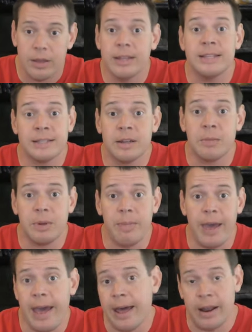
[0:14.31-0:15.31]
this is going to be
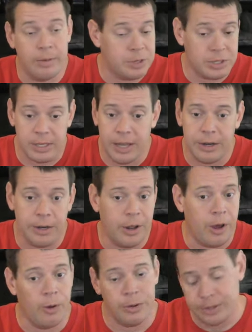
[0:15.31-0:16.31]
bad. I'm just letting you
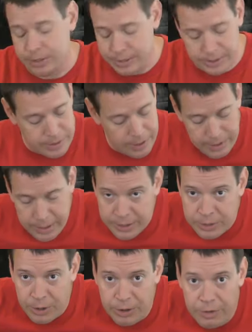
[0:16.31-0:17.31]
know.
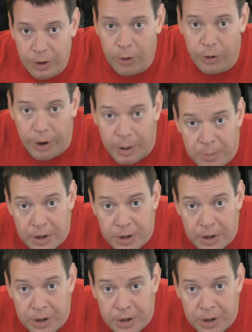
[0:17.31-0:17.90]
Things aren't even going right.